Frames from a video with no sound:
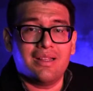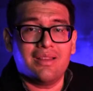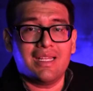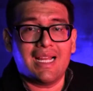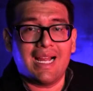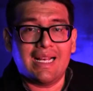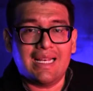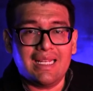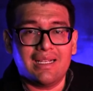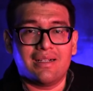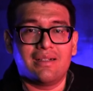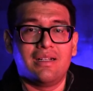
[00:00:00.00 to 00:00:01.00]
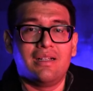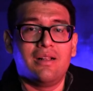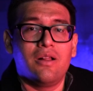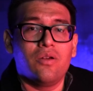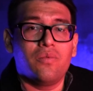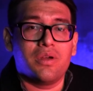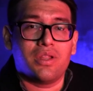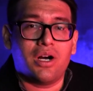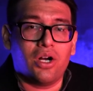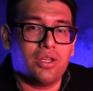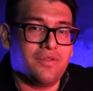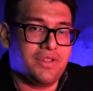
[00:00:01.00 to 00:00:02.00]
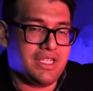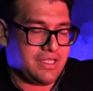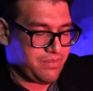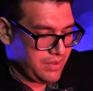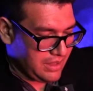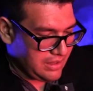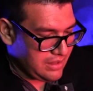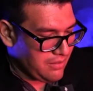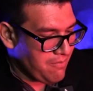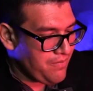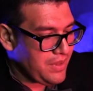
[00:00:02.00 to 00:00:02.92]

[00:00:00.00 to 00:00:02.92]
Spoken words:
the idea with all of these books.